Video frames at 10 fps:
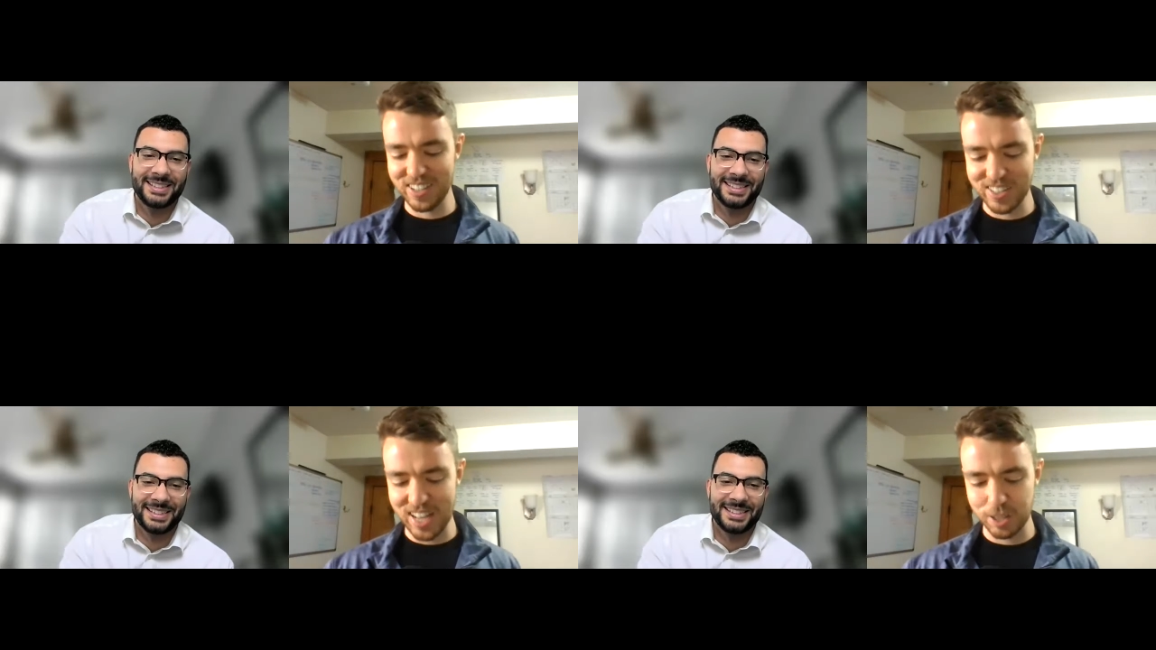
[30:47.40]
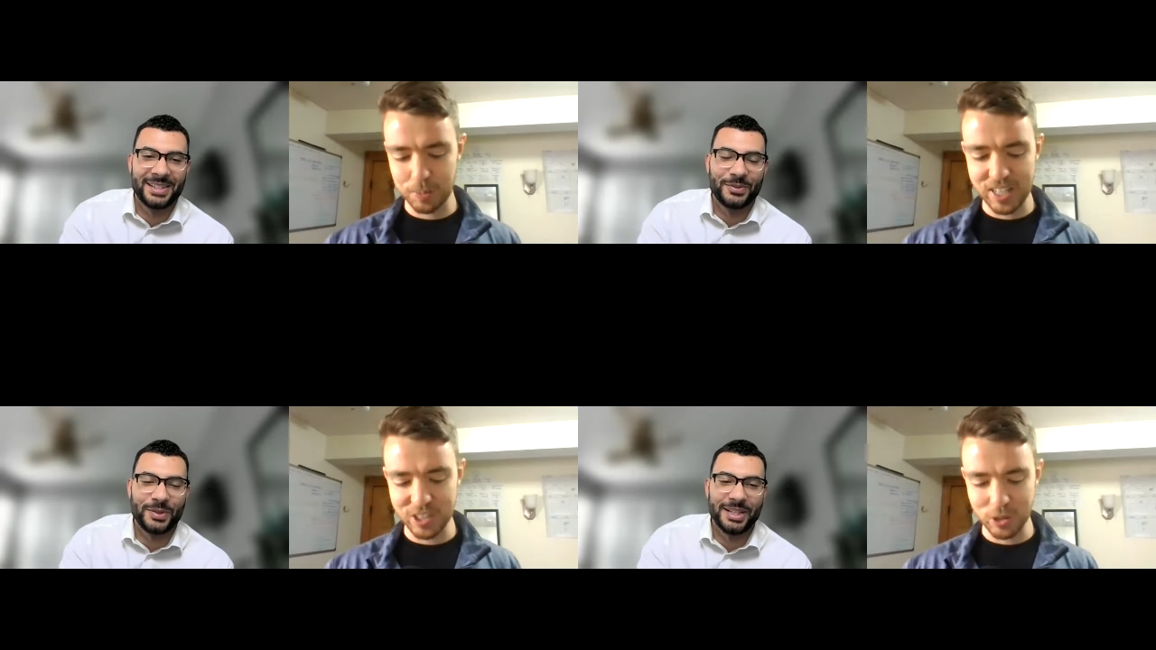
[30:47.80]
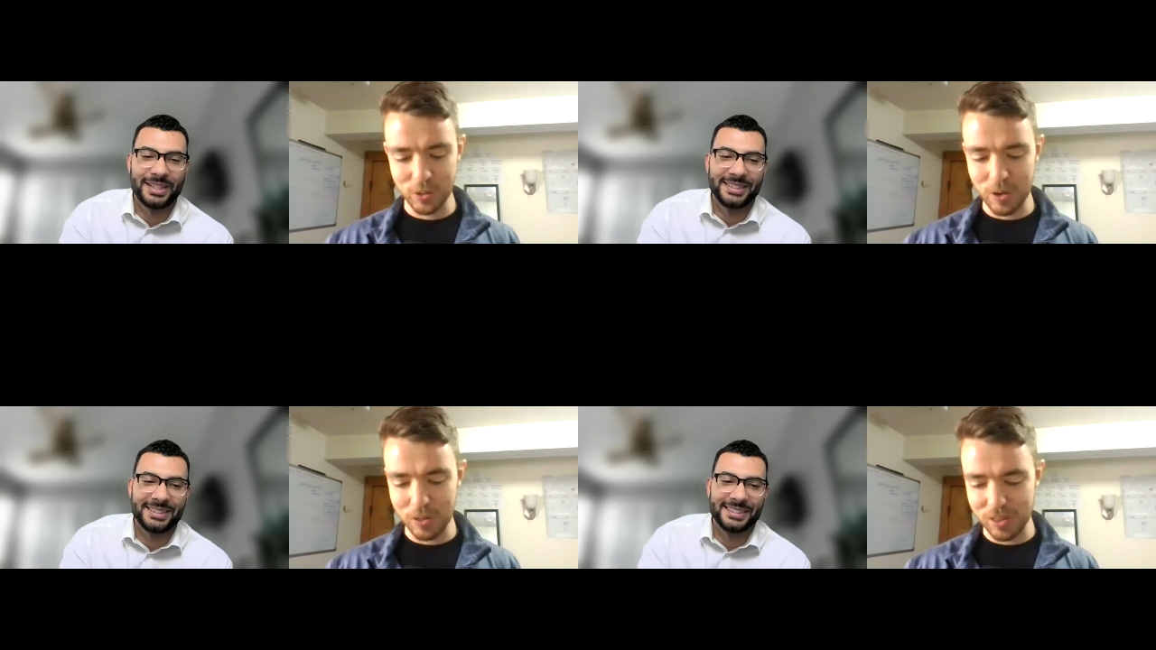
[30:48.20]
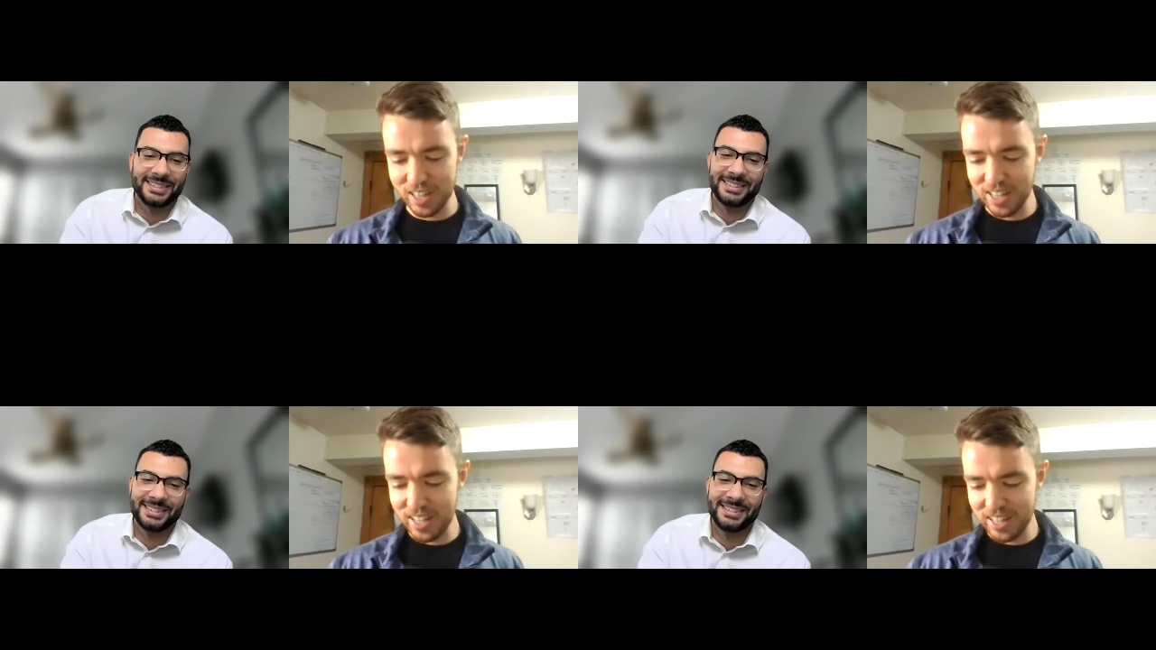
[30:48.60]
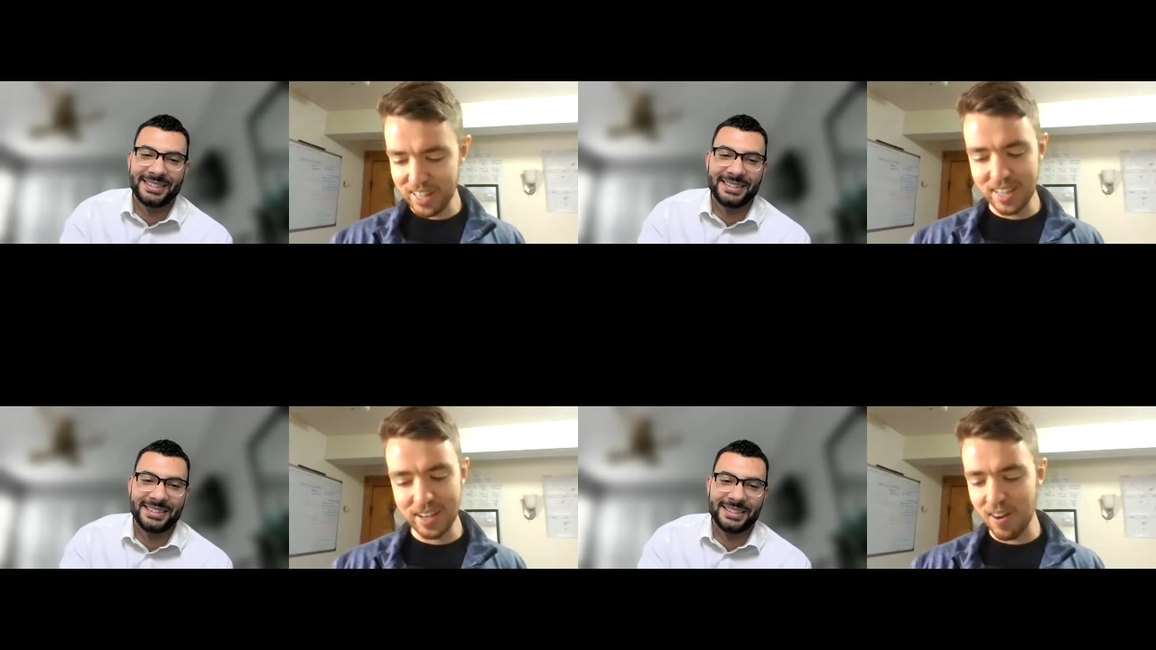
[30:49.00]
Speaker 1: is there's exponential growth
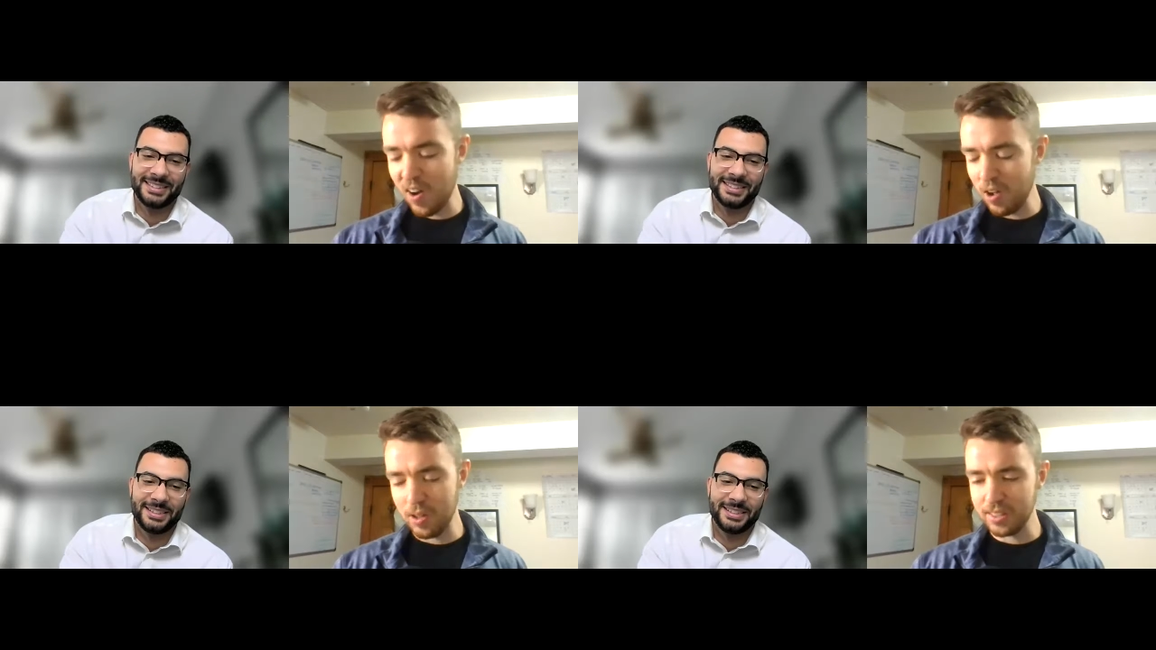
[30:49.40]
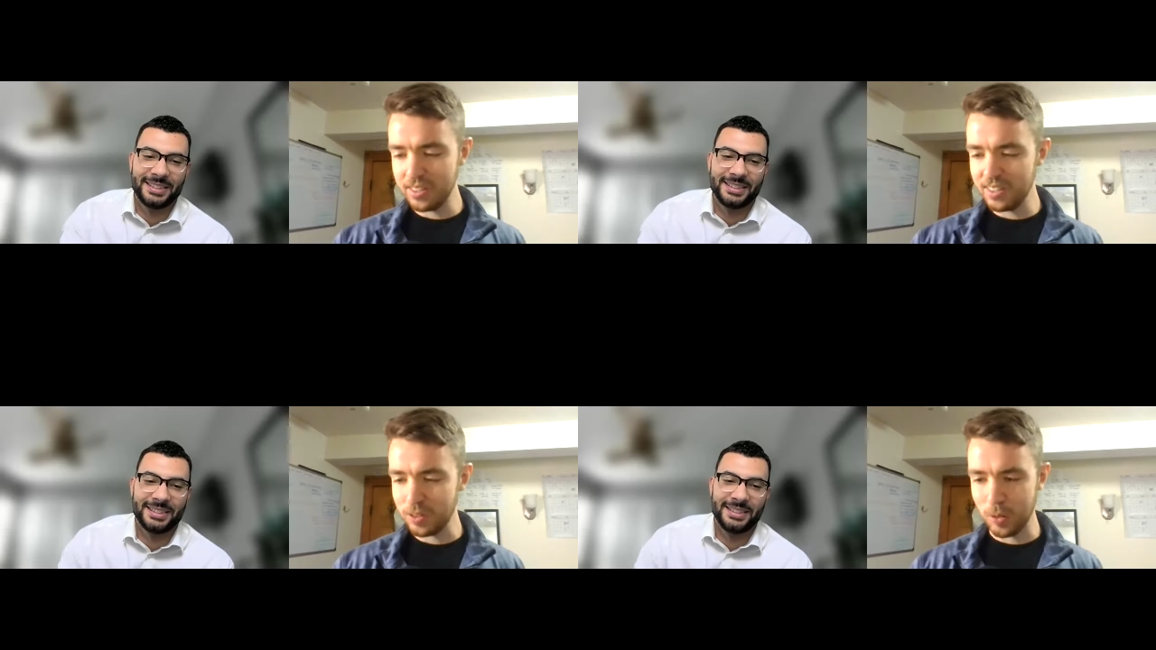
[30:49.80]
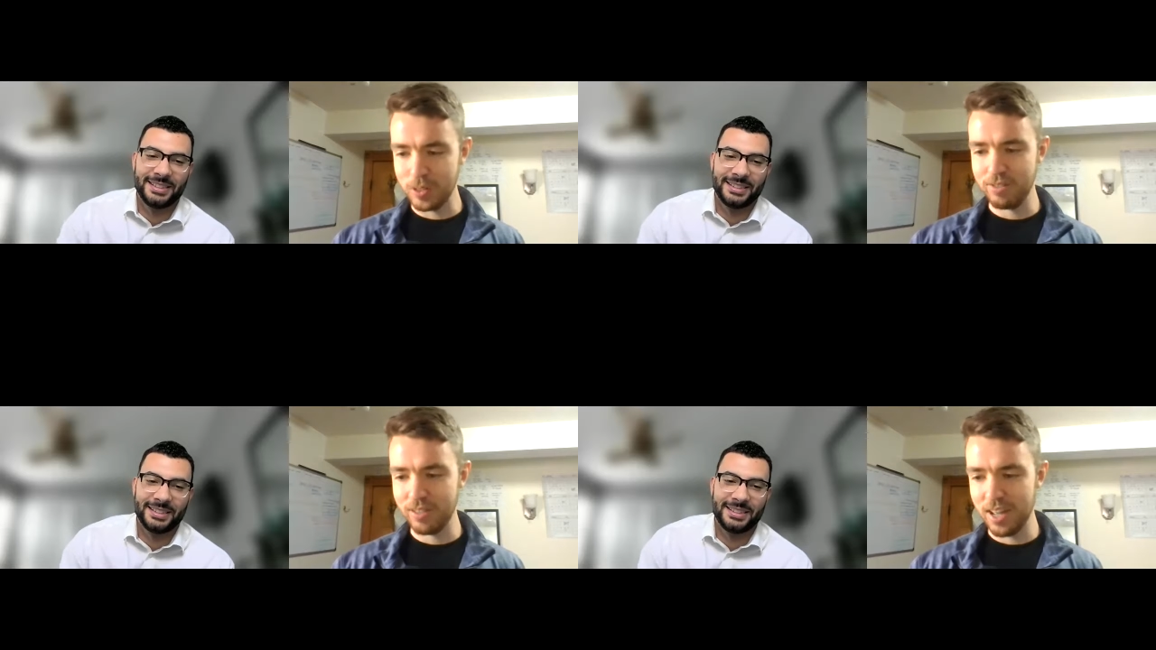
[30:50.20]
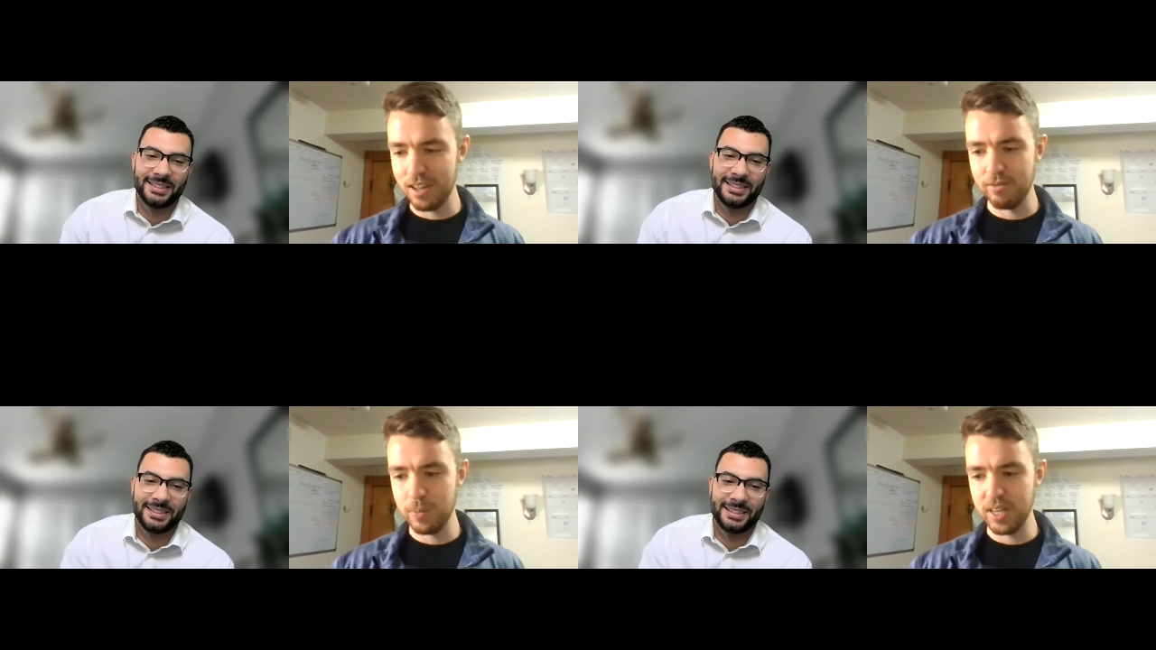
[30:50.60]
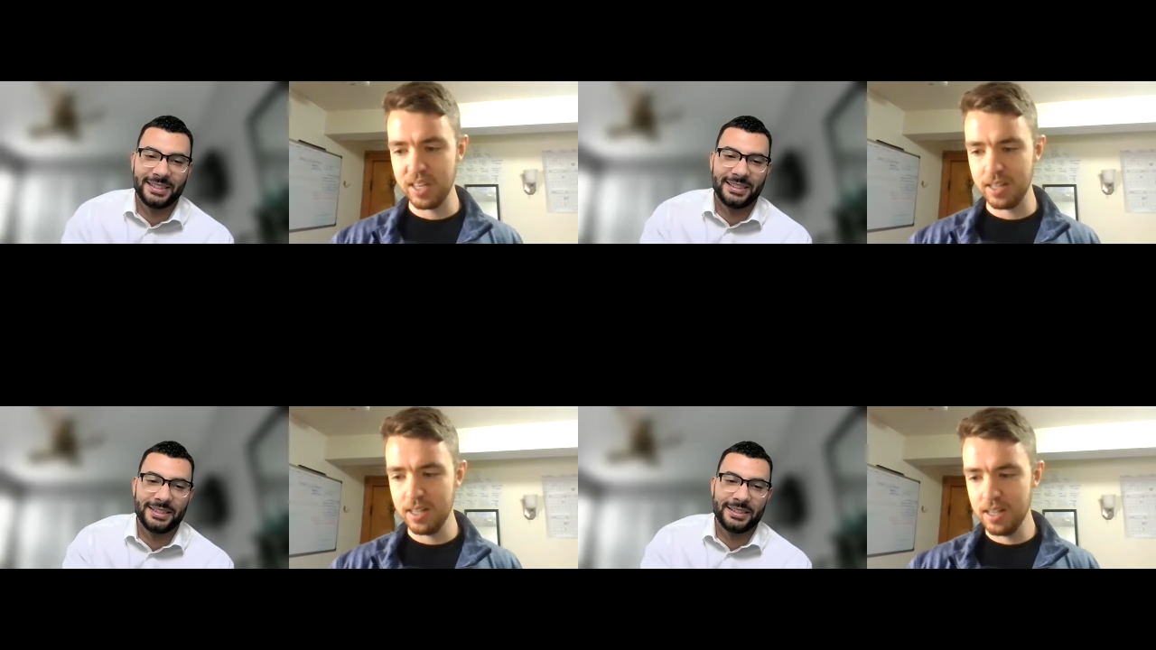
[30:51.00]
in all sorts of life,
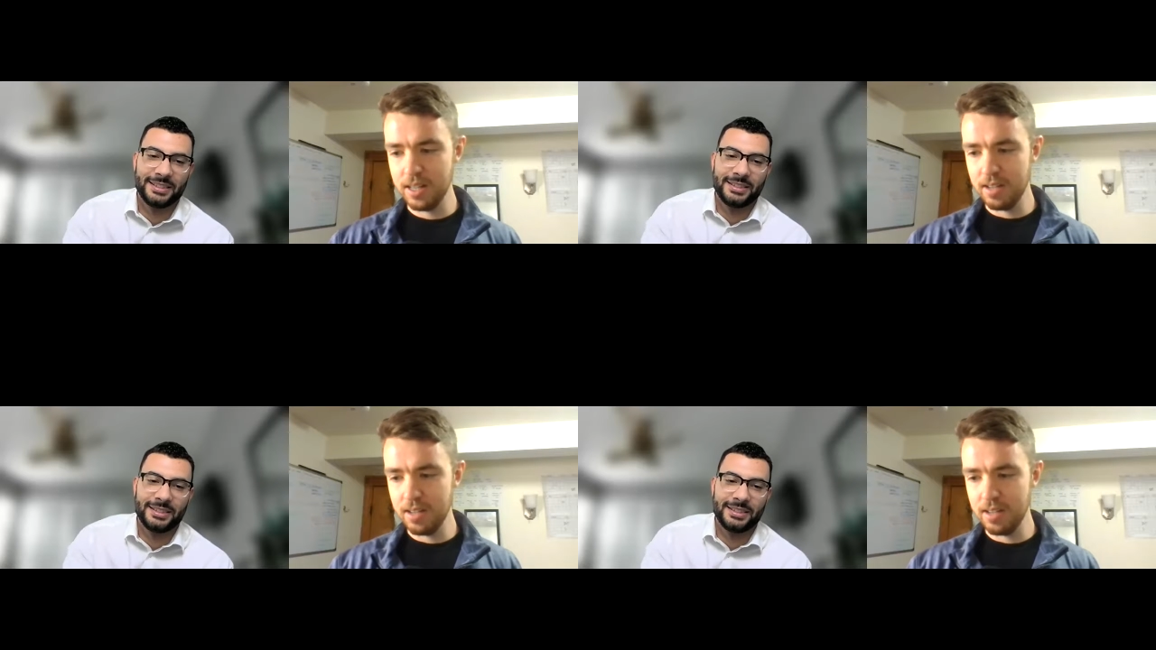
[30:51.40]
be it